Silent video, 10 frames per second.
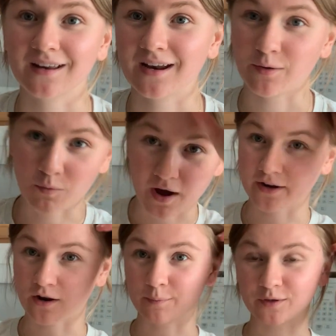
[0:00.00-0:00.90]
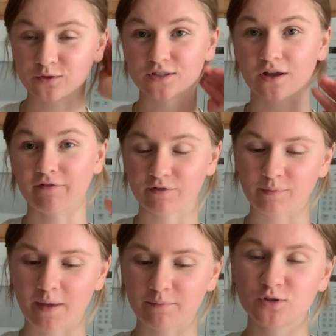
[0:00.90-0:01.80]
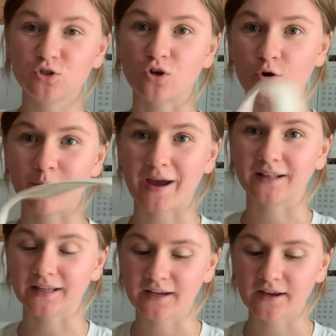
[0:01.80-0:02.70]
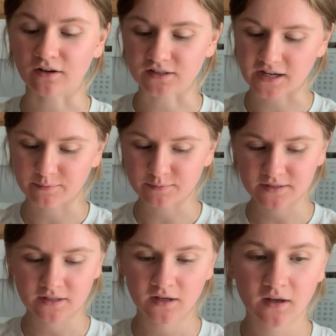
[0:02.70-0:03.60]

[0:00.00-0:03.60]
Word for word: And I want an almond croissant from them so badly at all times.